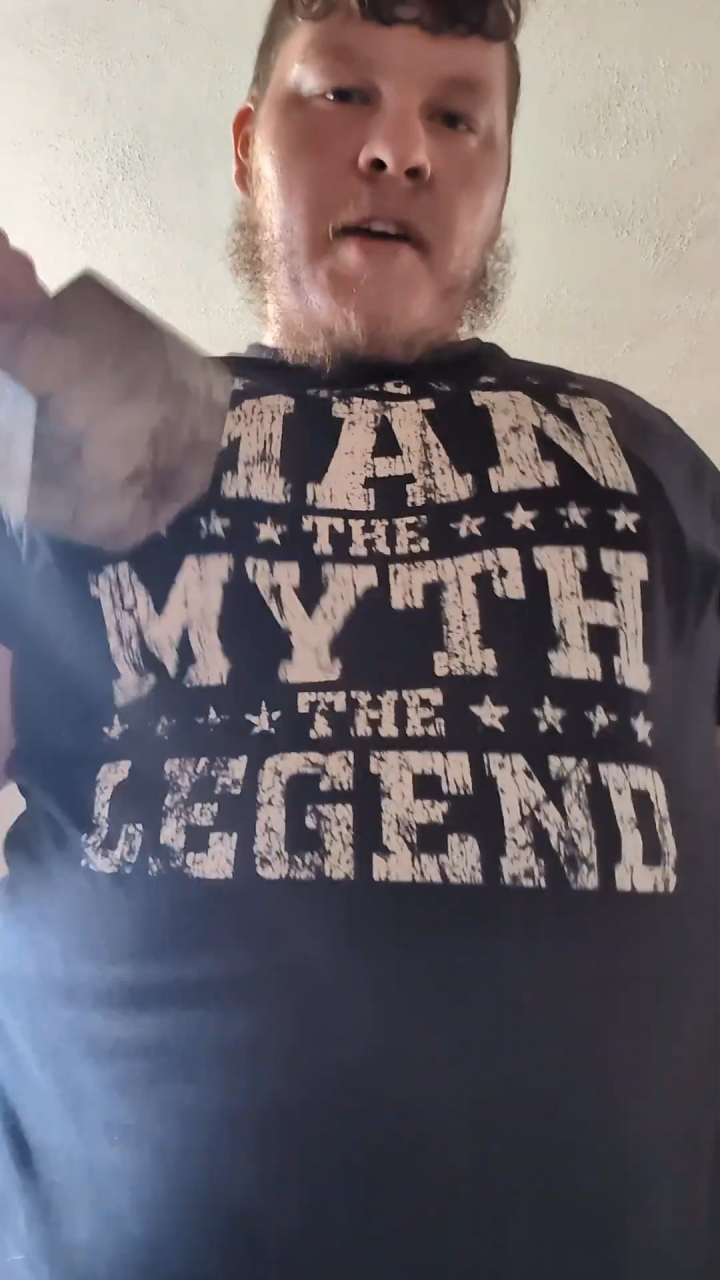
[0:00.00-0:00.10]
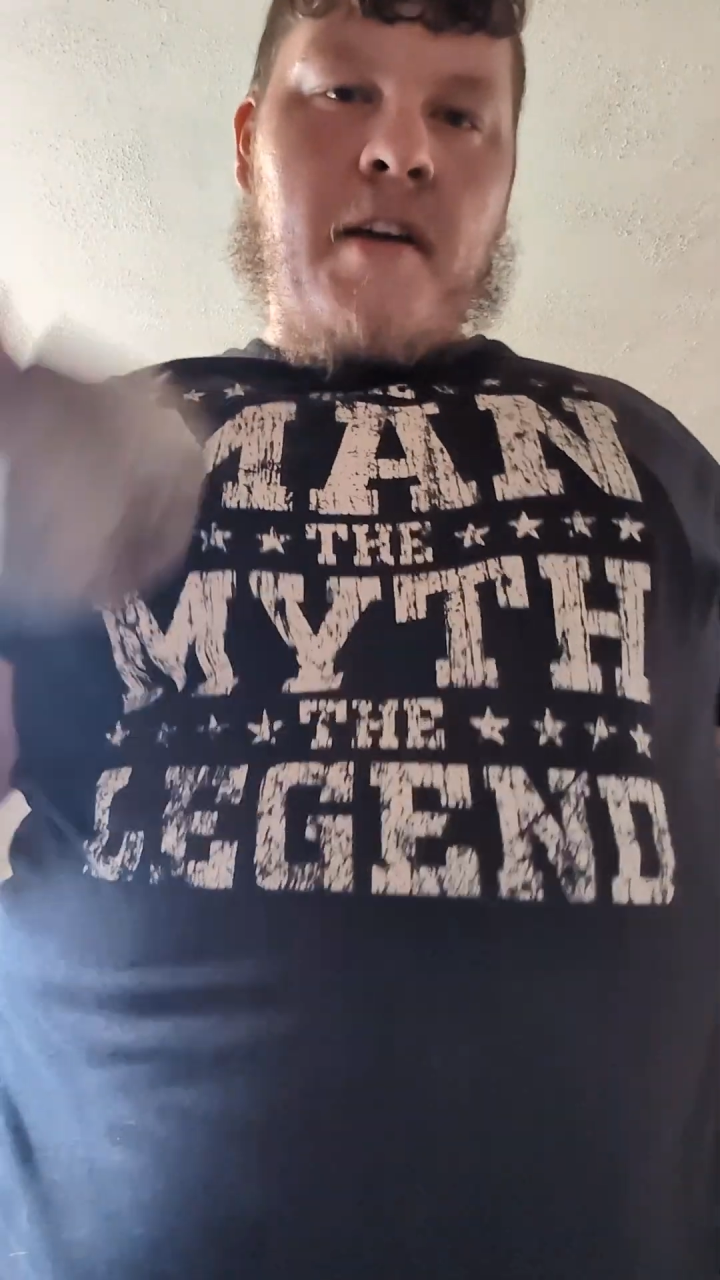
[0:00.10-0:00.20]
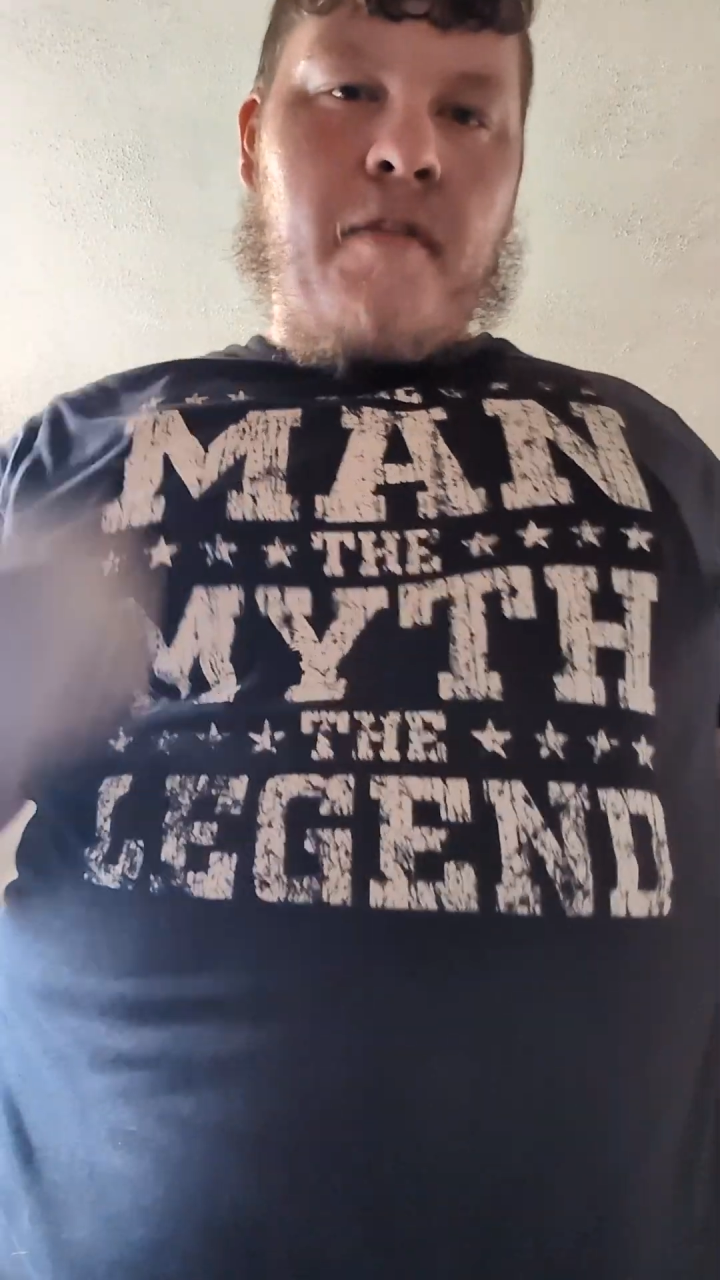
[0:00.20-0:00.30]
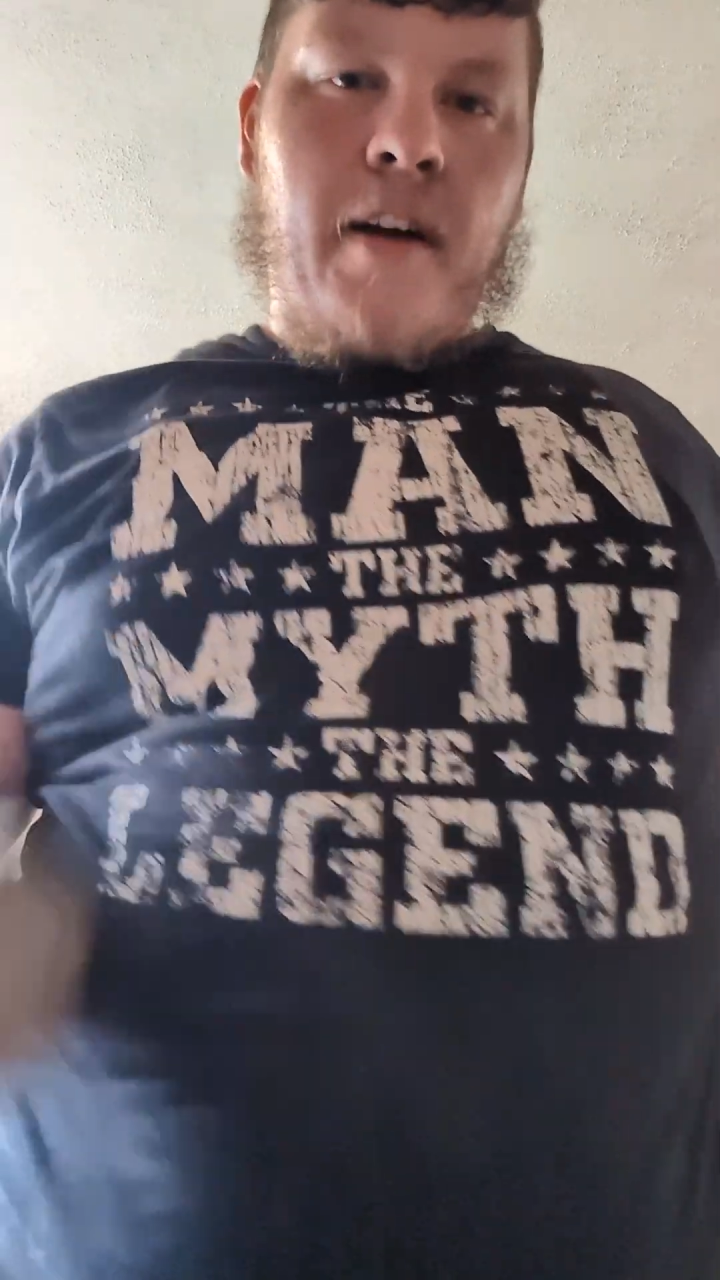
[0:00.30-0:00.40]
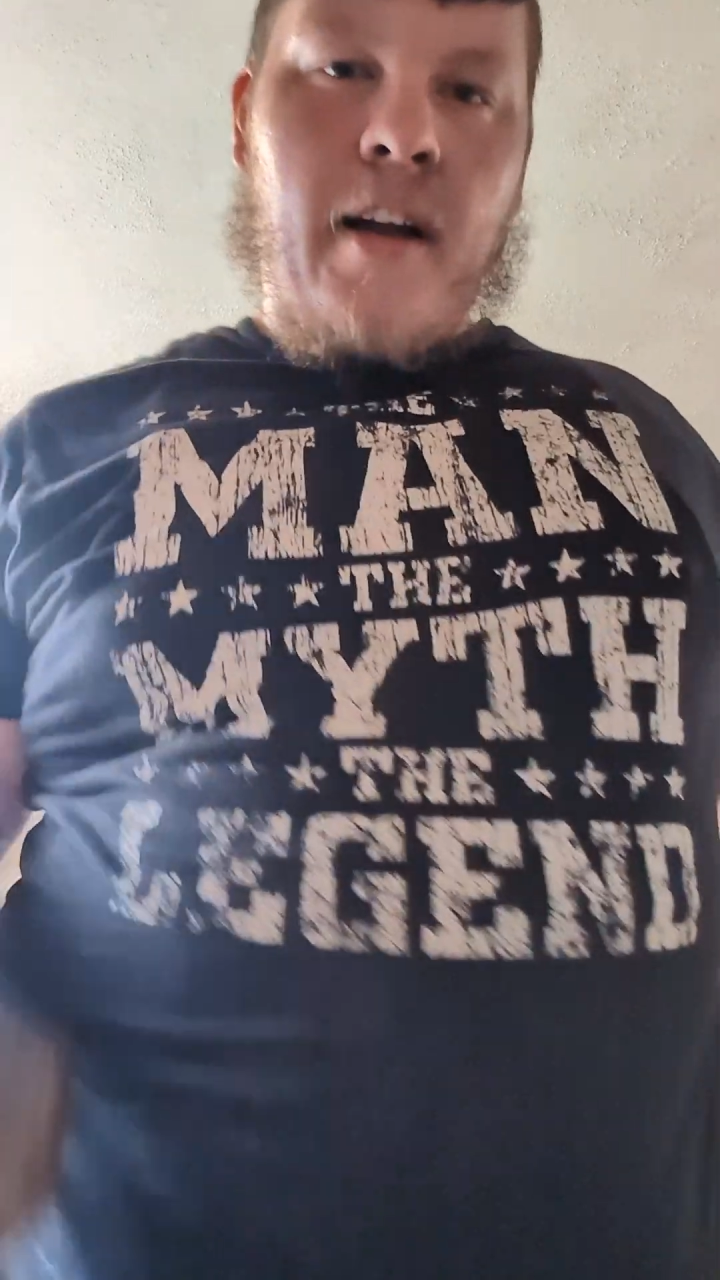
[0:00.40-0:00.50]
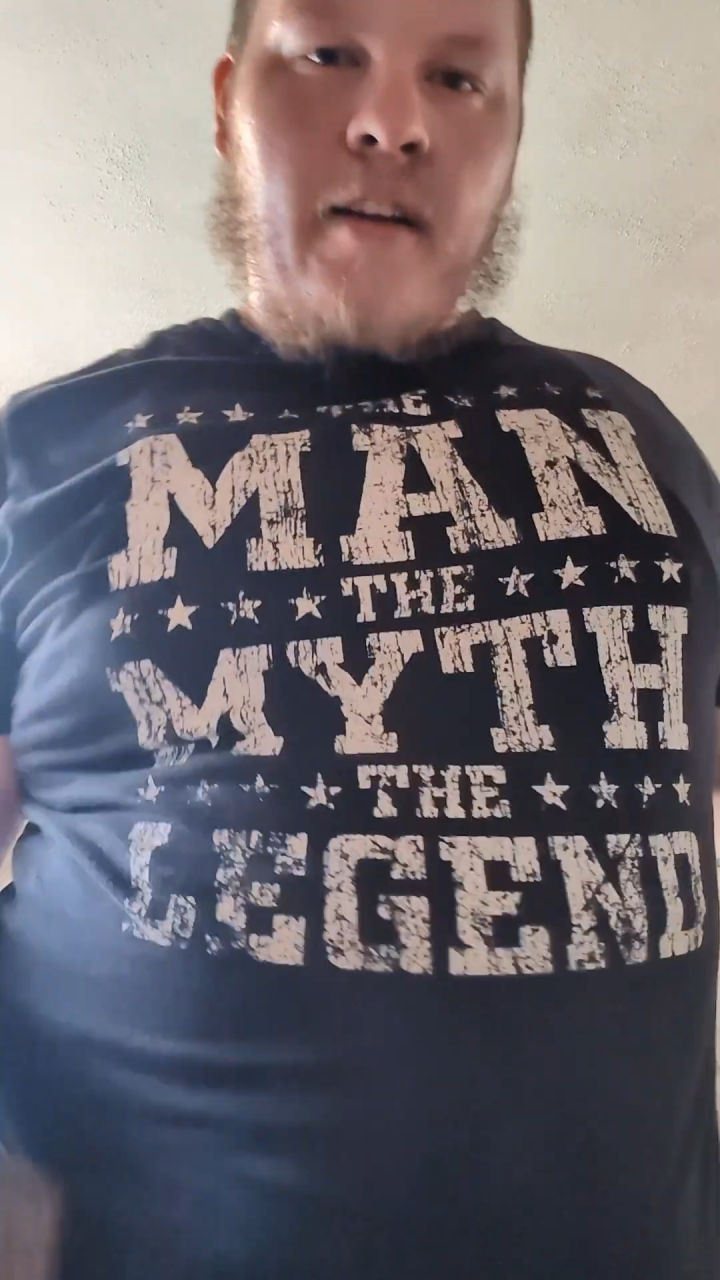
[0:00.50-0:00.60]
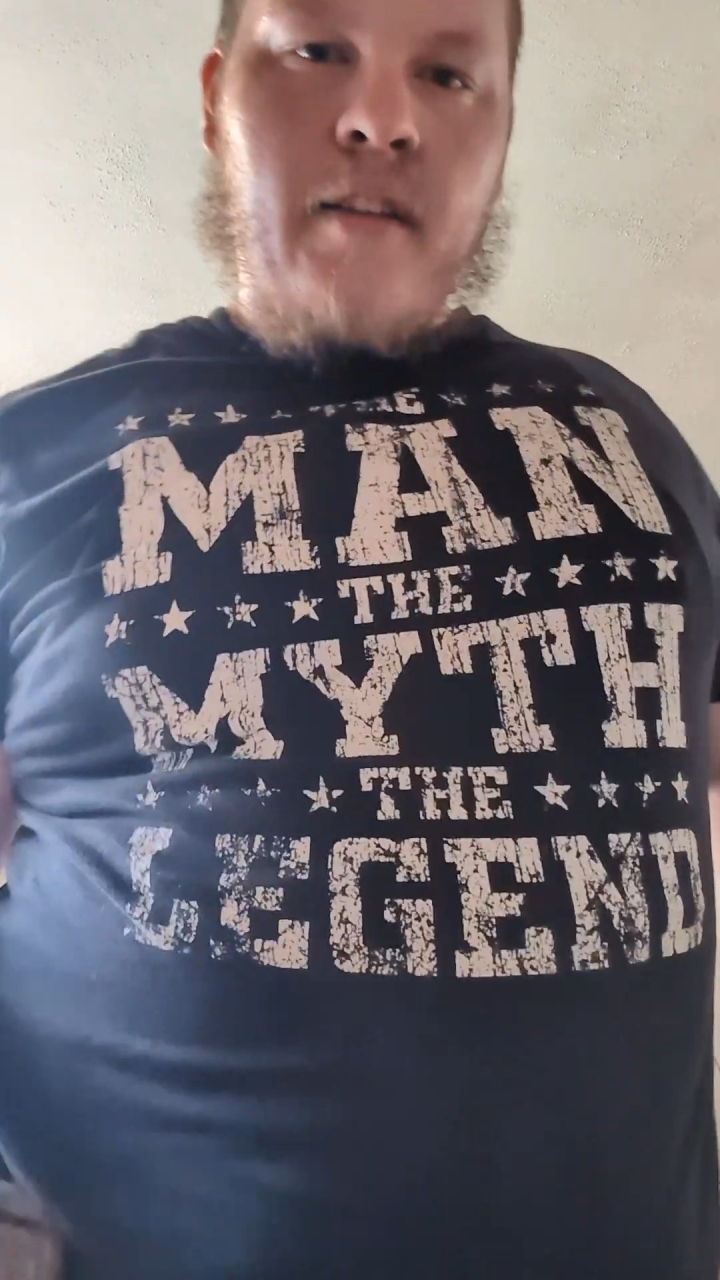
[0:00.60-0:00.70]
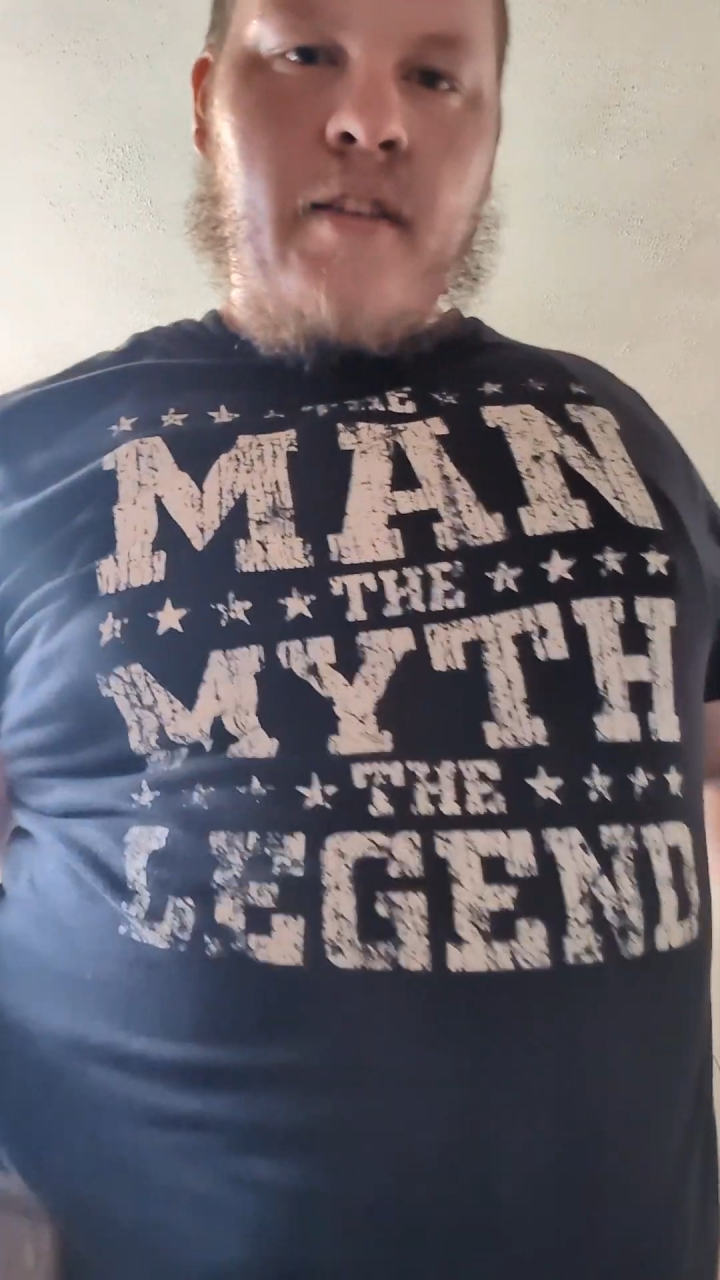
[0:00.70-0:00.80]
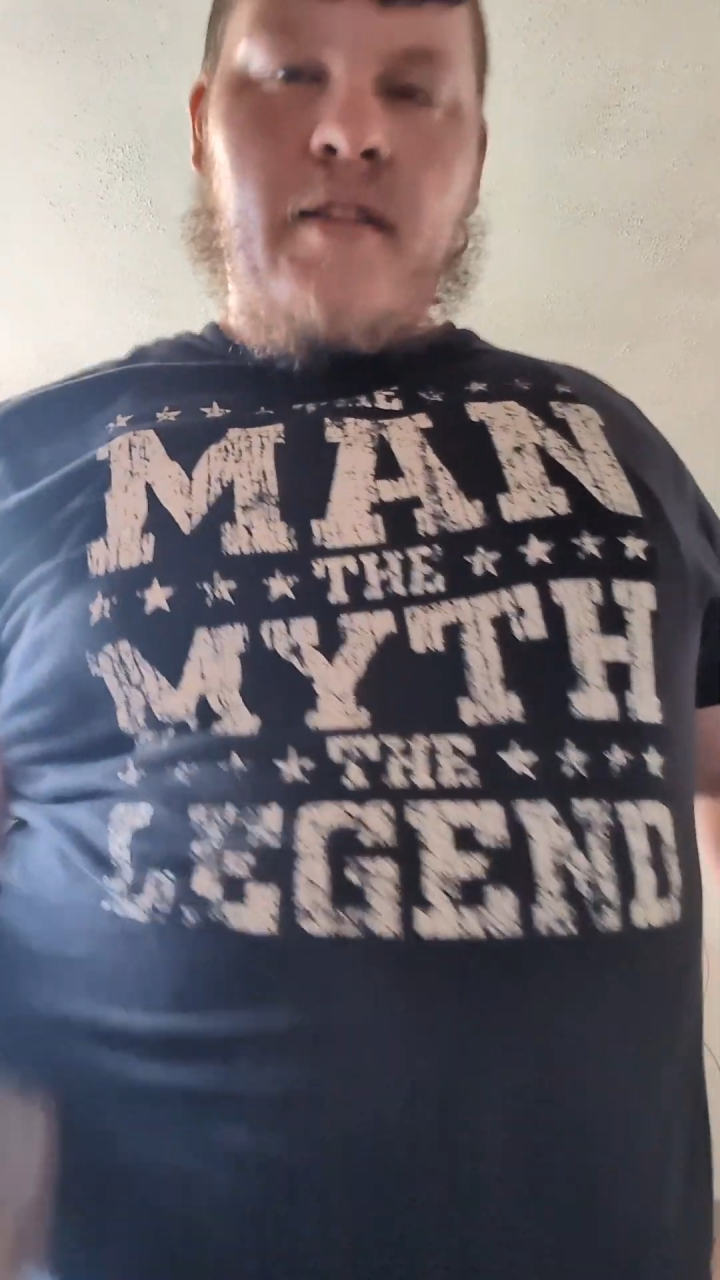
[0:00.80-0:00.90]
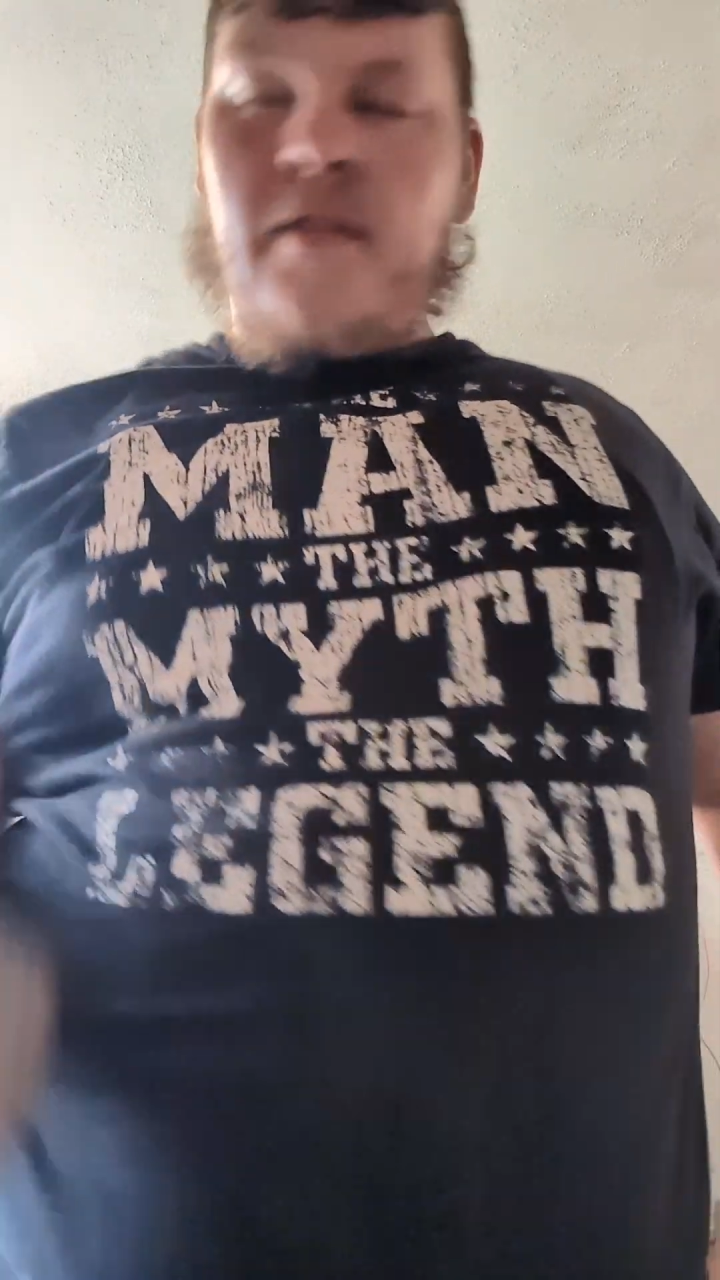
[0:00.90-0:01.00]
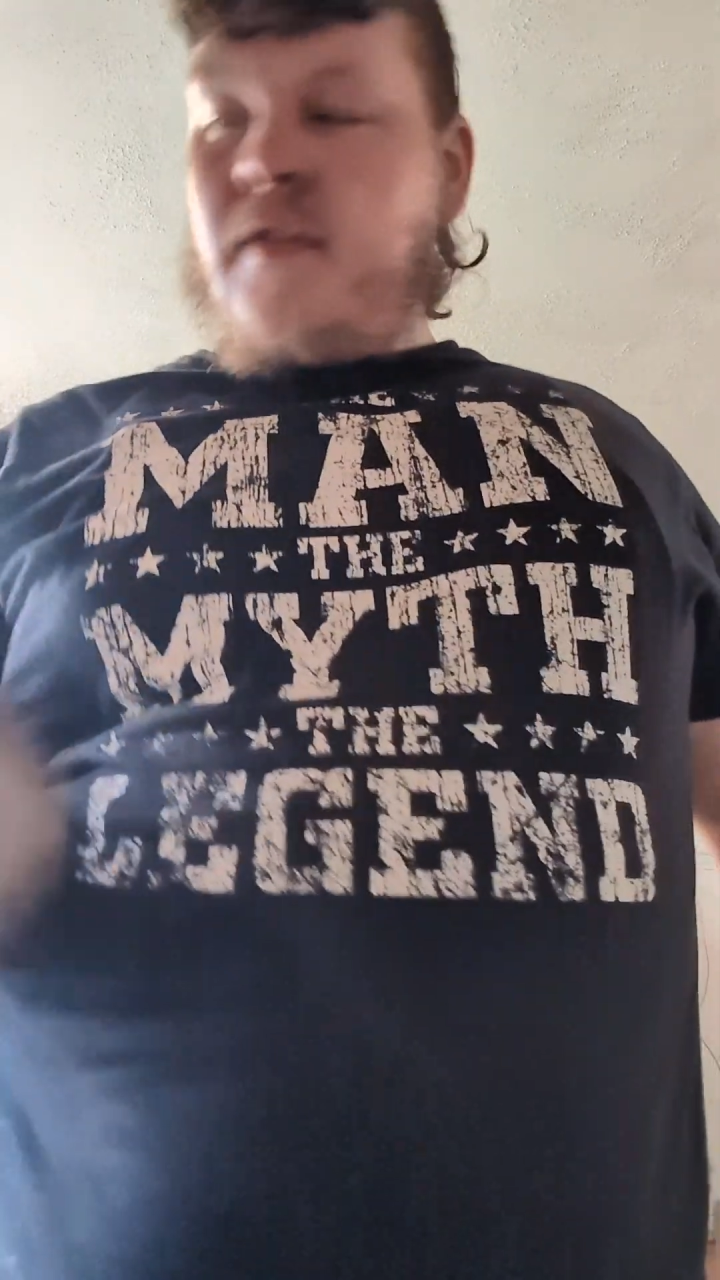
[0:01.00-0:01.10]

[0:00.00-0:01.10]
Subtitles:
way if I gotta